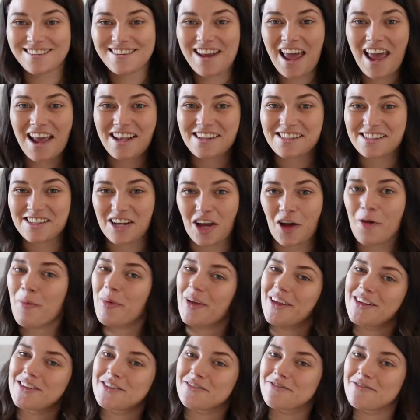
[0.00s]
Next up
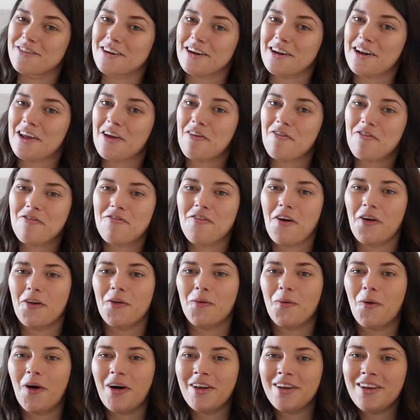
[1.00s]
is a really fun
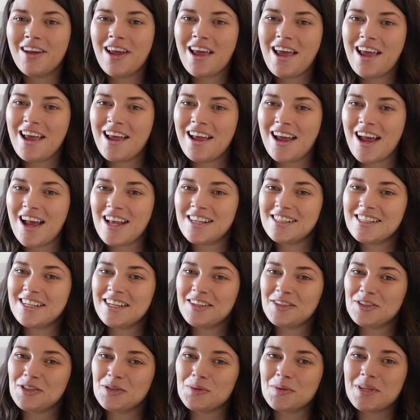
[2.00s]
one, is a
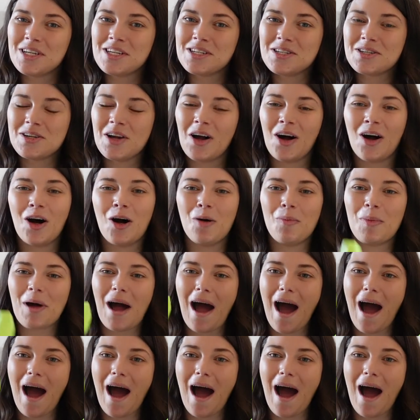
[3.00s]
little sweet shop.